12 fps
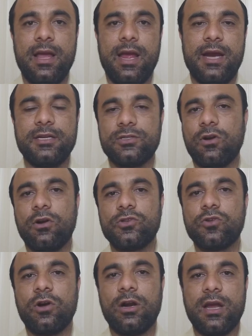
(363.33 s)
It is
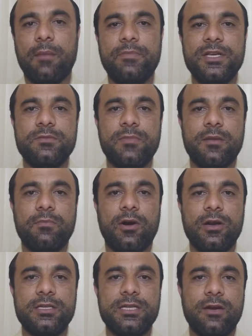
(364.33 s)
also called appeasement
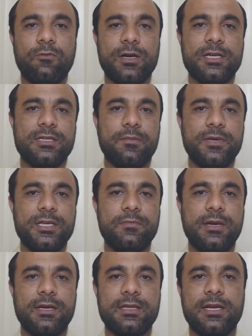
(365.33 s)
policy. And what is
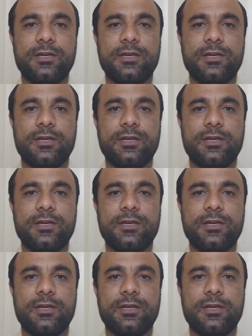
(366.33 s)
appeasement?